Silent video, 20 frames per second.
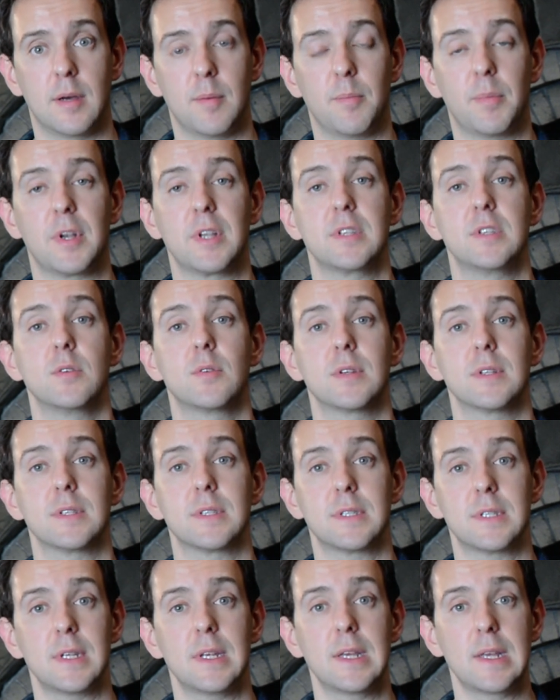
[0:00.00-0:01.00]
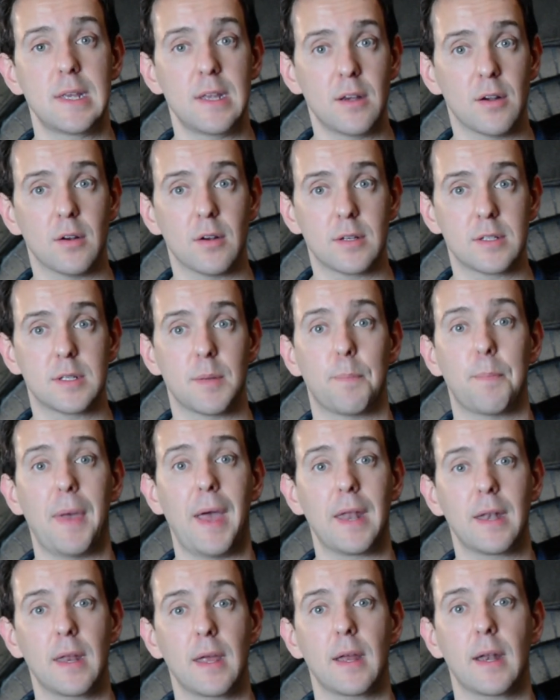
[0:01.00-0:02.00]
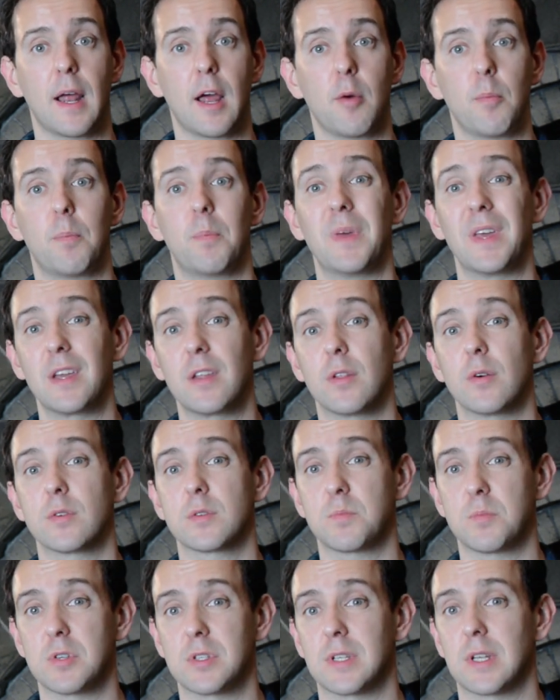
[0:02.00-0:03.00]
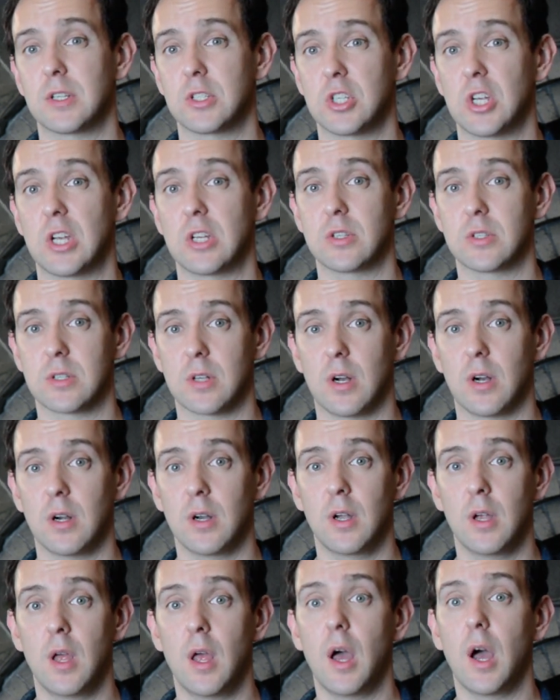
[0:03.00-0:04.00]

But as you can see here, depending on how big those percent changes are,